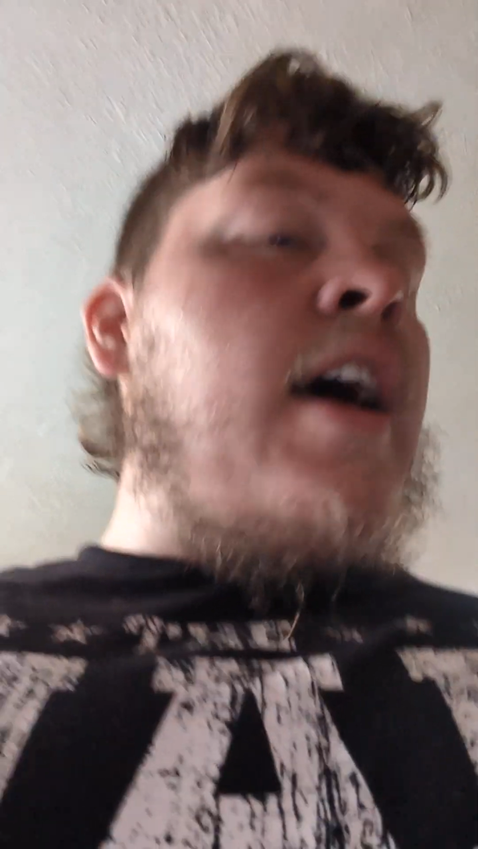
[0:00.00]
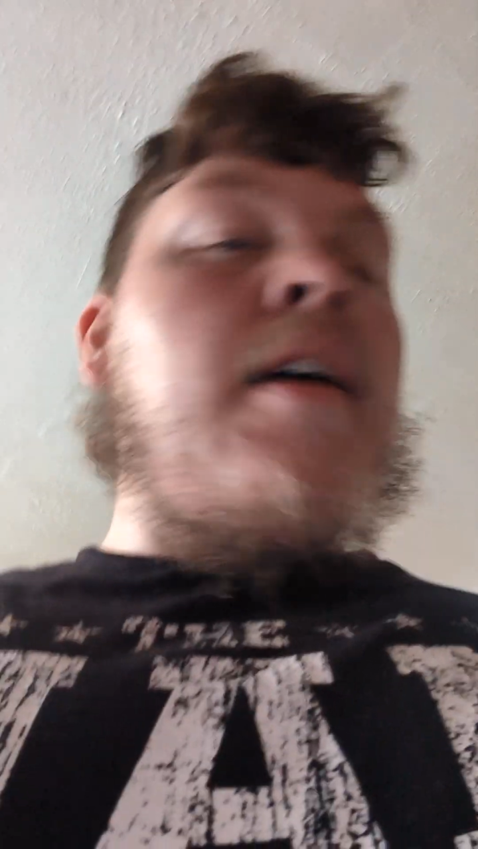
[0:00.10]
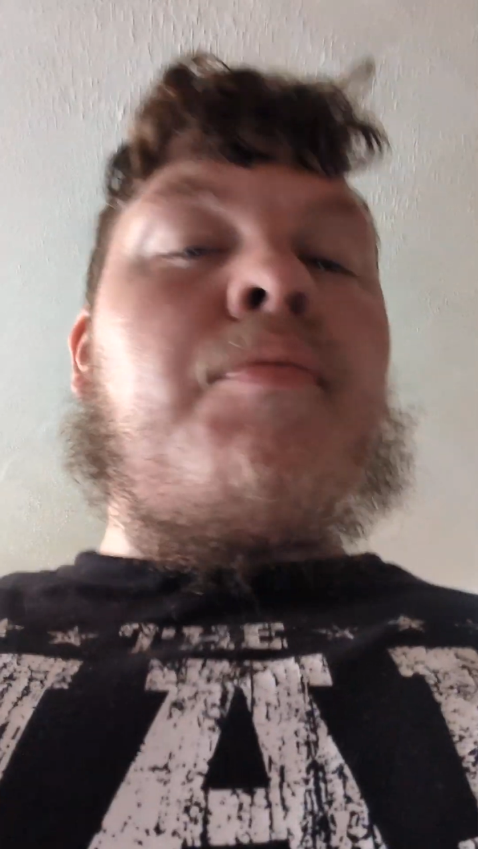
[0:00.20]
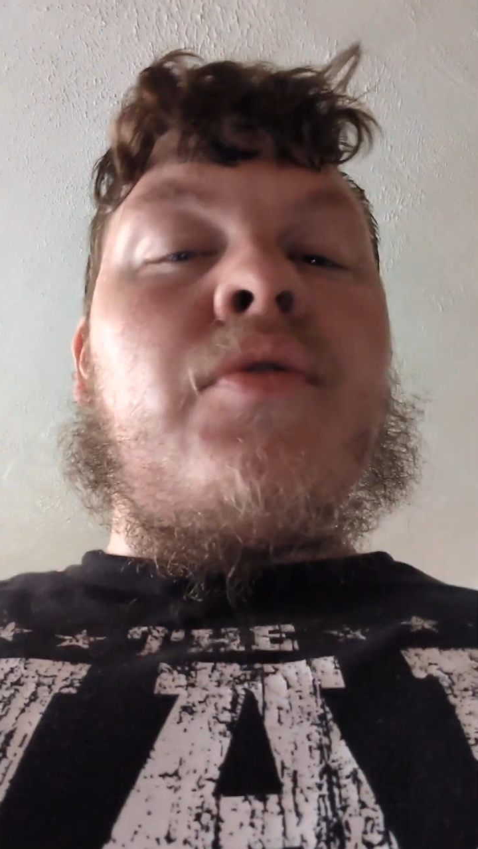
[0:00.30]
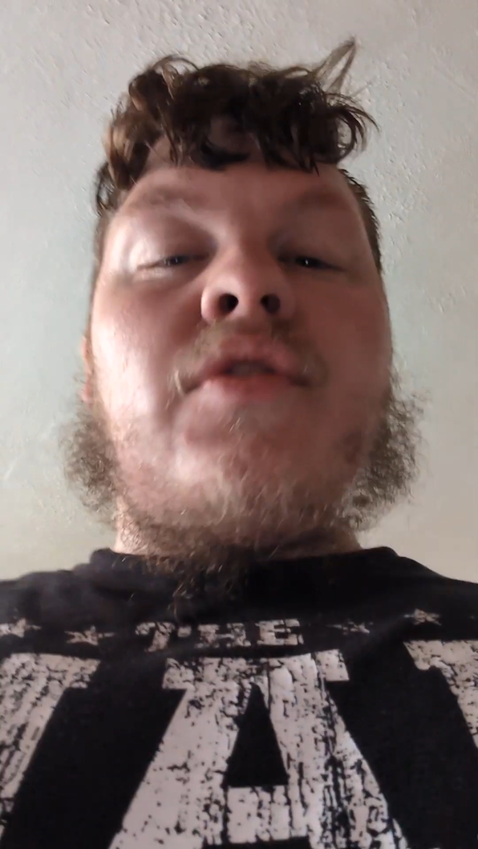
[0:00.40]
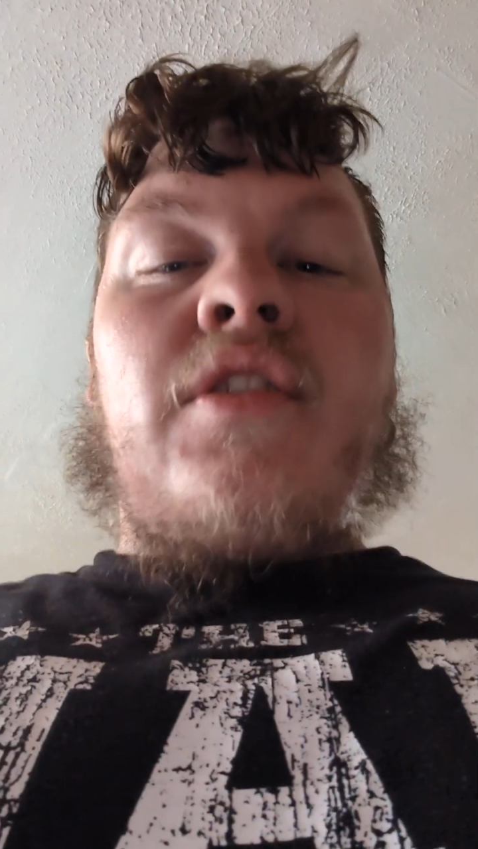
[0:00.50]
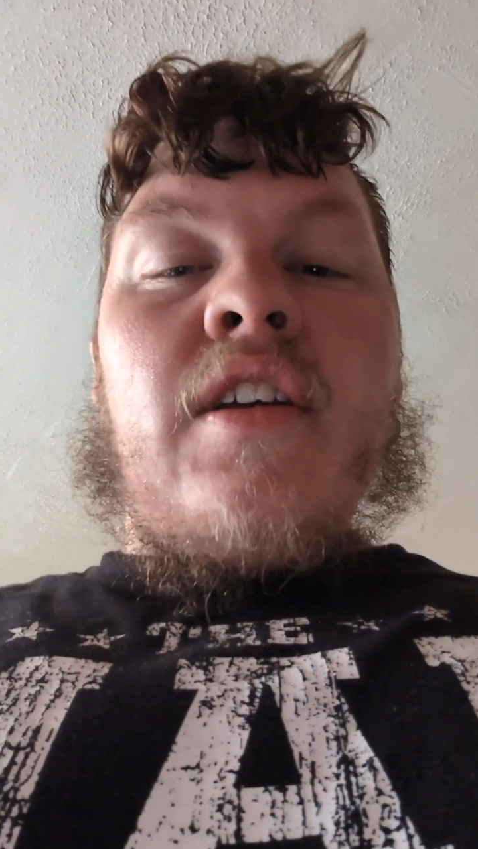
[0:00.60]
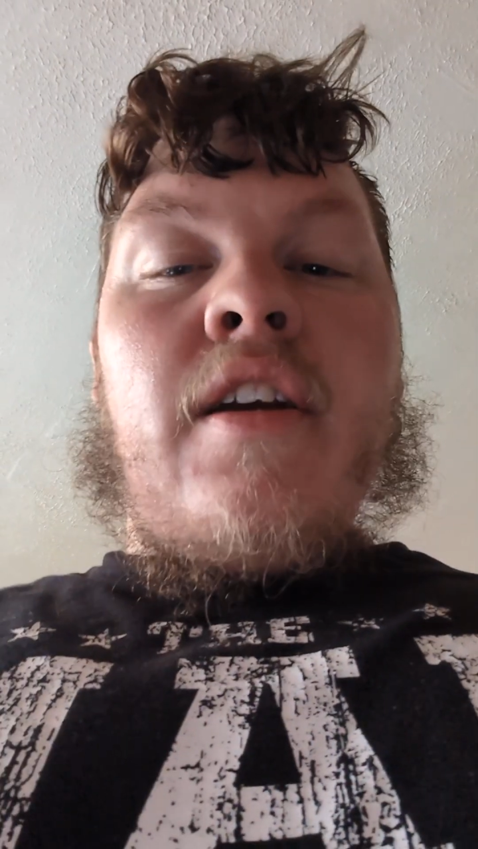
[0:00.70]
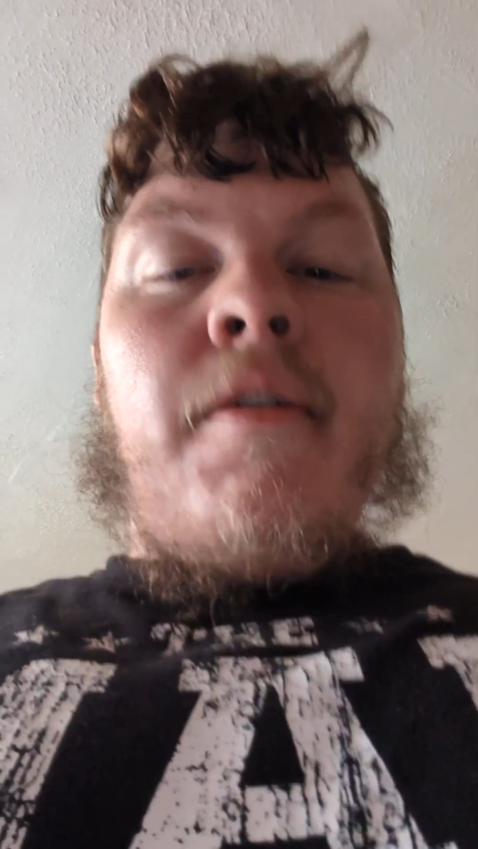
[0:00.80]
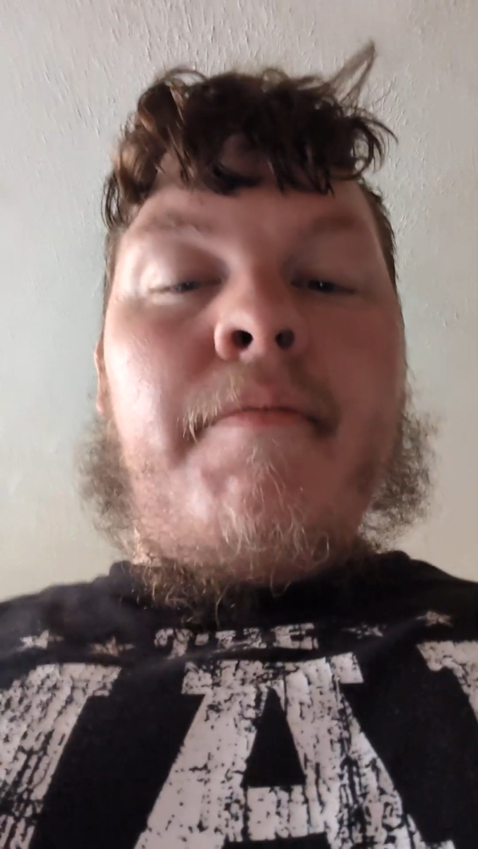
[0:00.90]
apples in
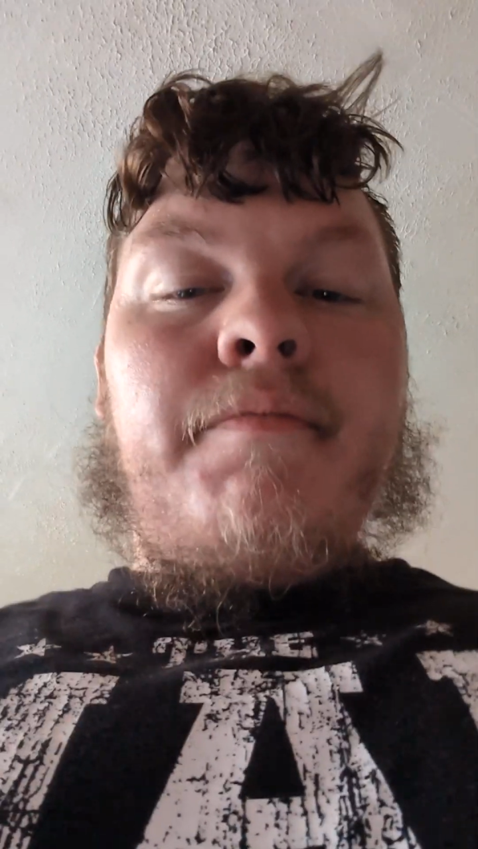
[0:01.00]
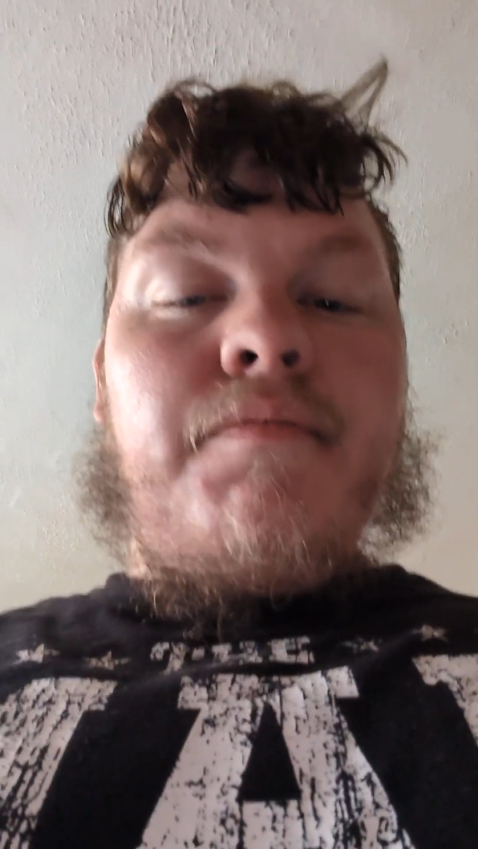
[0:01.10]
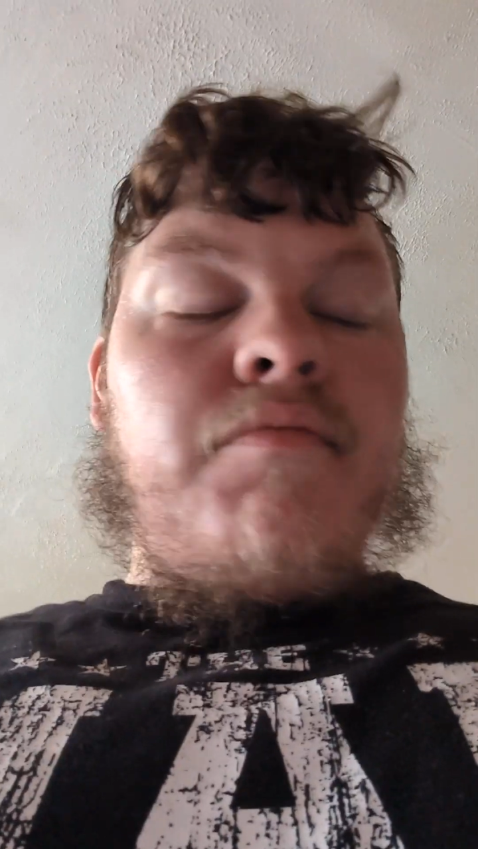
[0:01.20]
there.